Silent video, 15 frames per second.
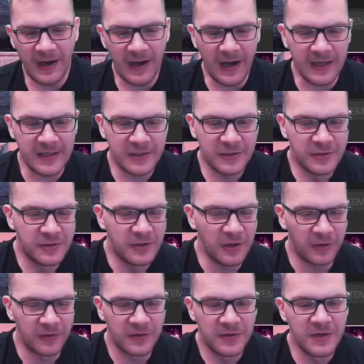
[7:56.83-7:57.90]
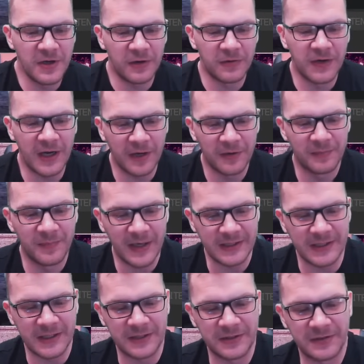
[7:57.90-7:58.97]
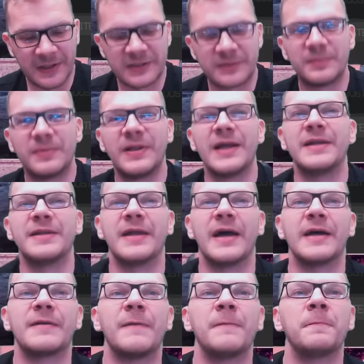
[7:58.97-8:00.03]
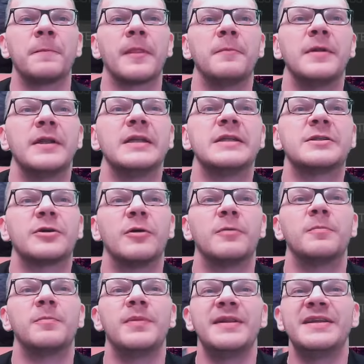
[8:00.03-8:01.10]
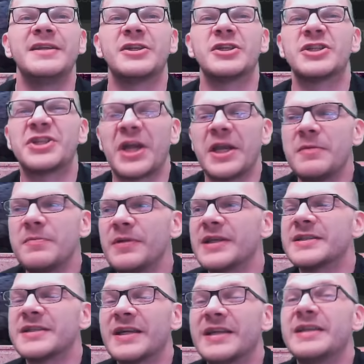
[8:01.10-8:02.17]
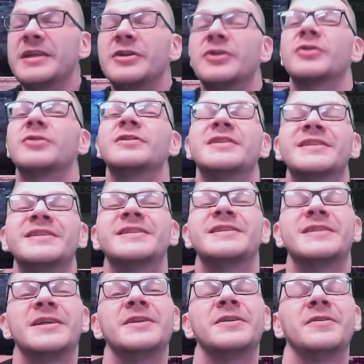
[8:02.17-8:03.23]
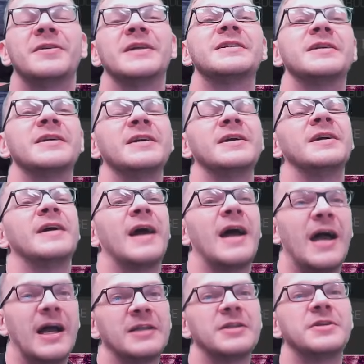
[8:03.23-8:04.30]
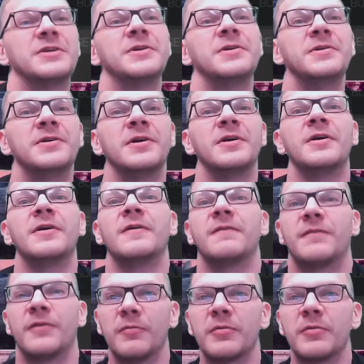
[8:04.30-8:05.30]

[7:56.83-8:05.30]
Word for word: I don't know how better to explain that, but it is complete shameless and inconsiderate attitude from